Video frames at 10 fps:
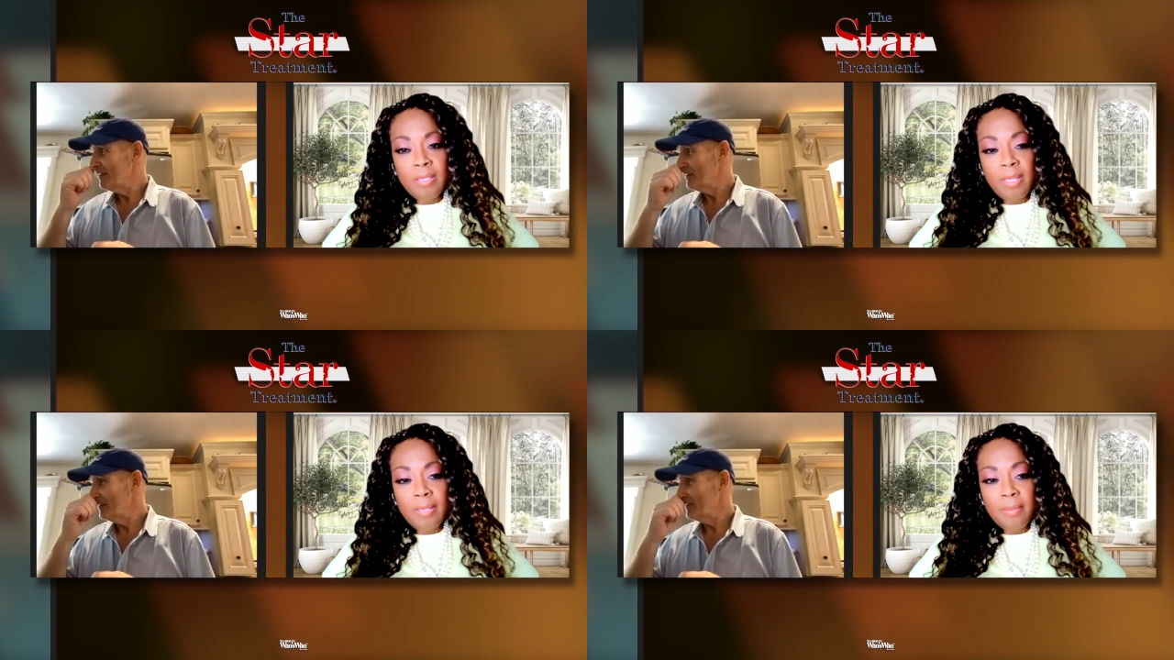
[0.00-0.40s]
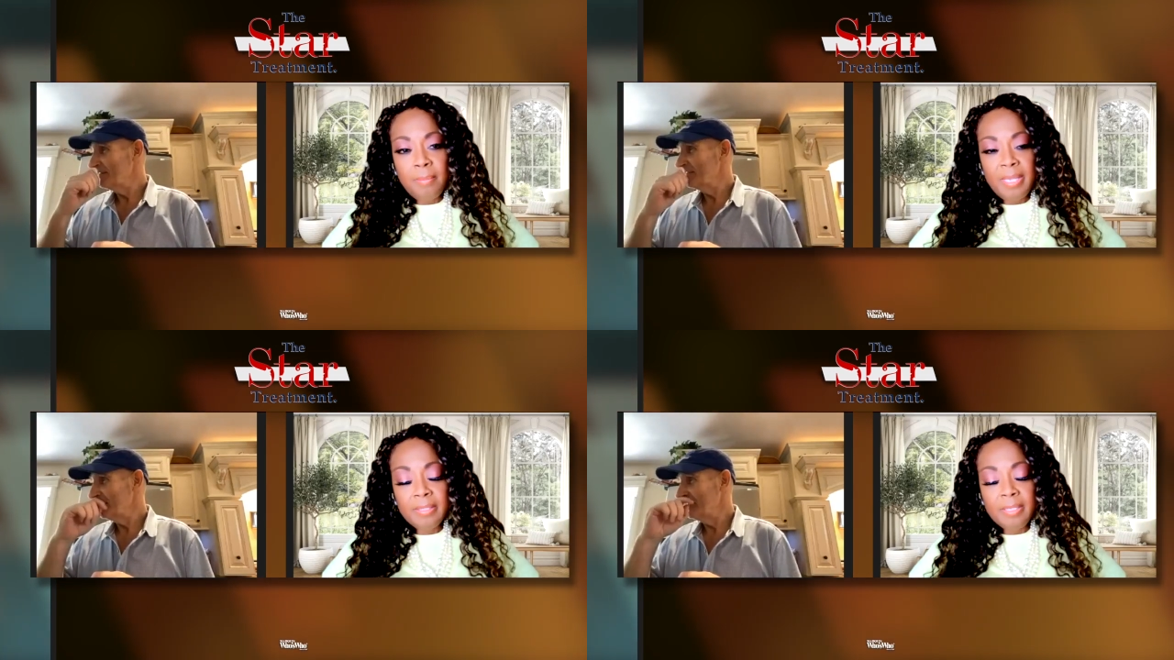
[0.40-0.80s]

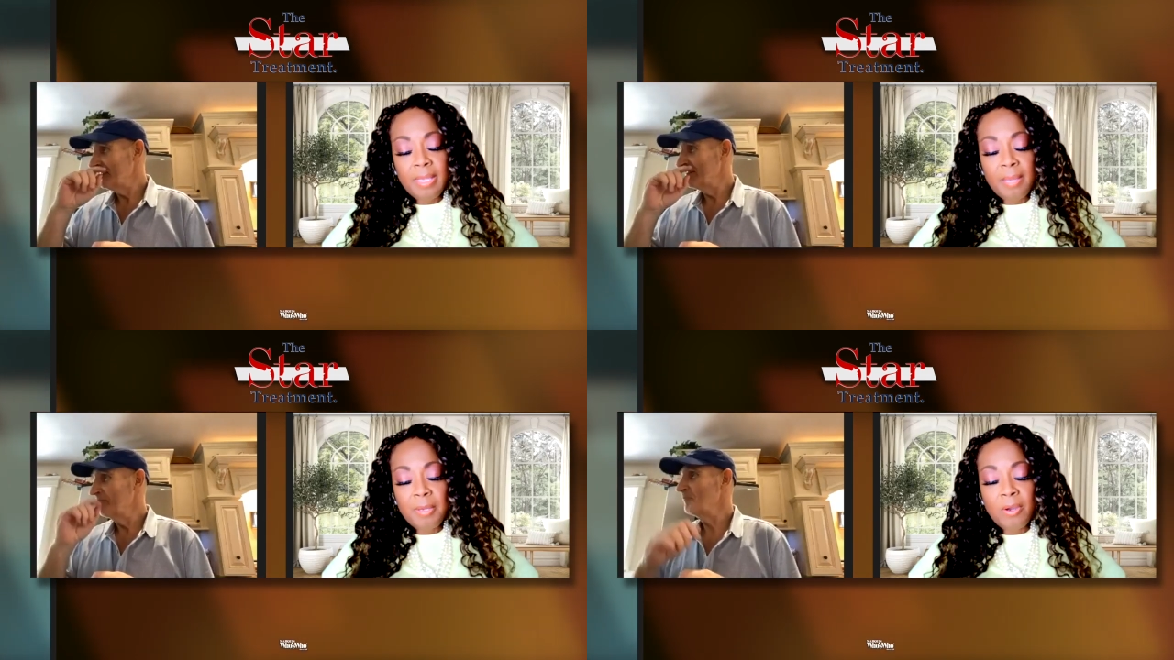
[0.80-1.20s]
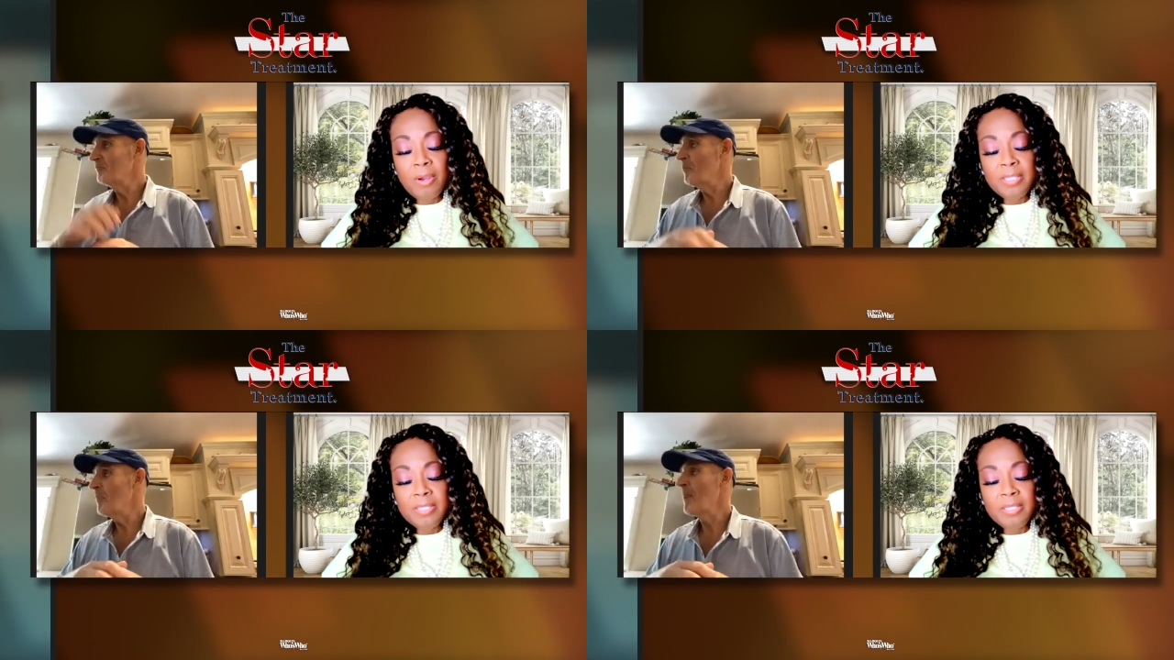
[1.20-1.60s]
Speaker 1: Um, Anthony, I'm a
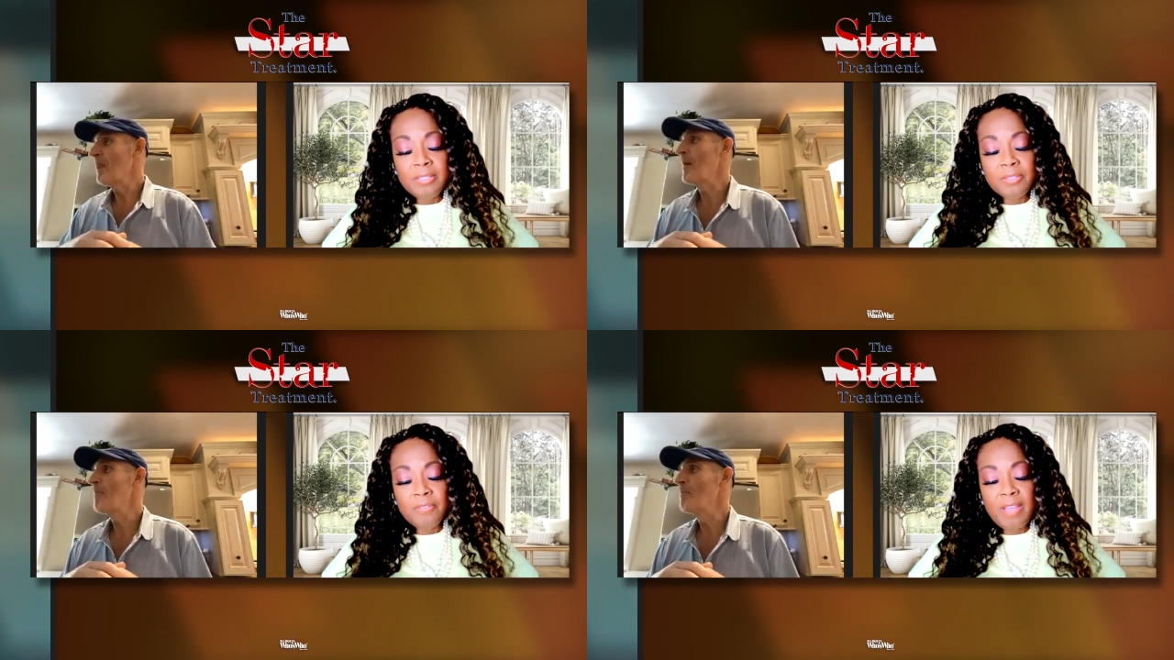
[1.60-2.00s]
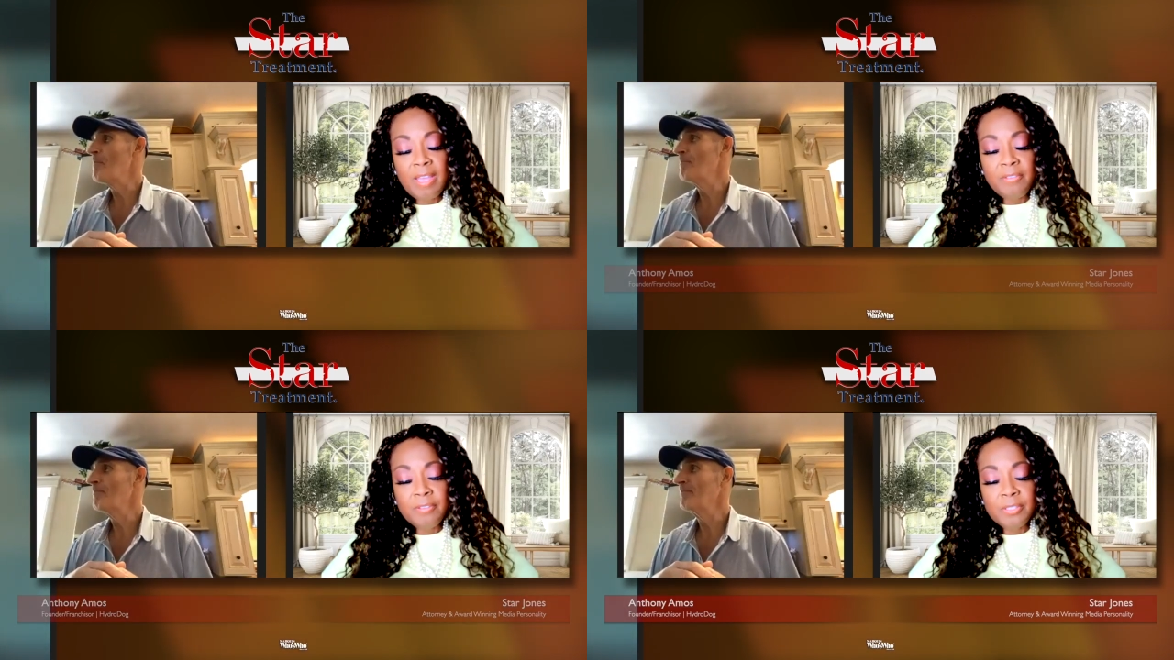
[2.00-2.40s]
heart disease
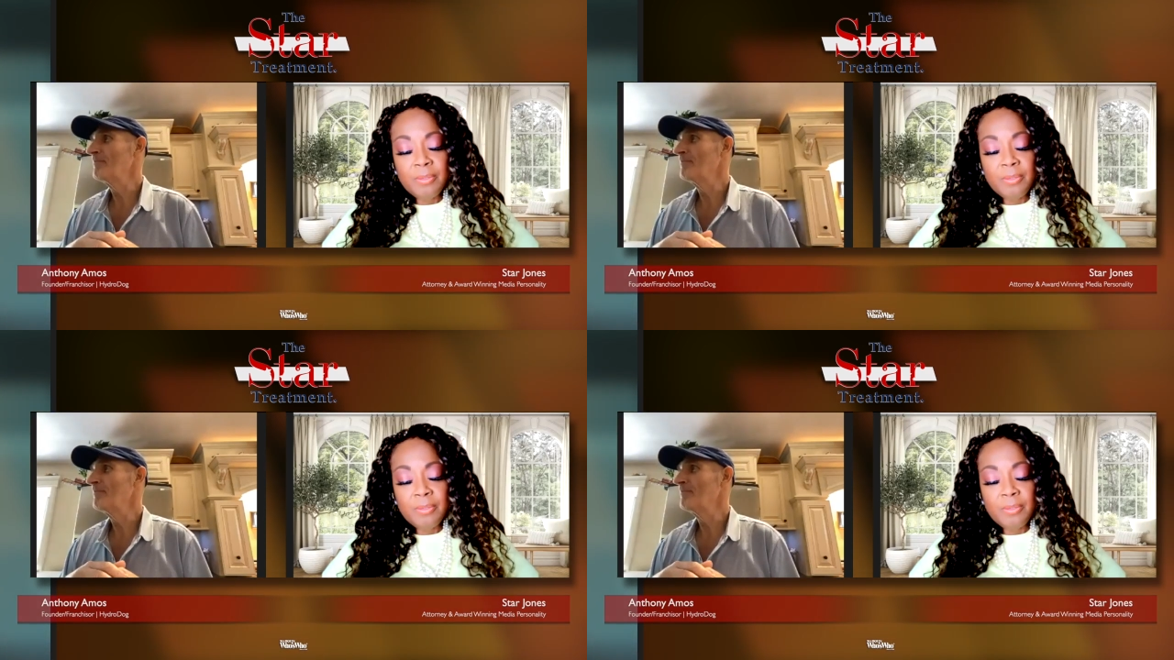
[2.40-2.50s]
survivor.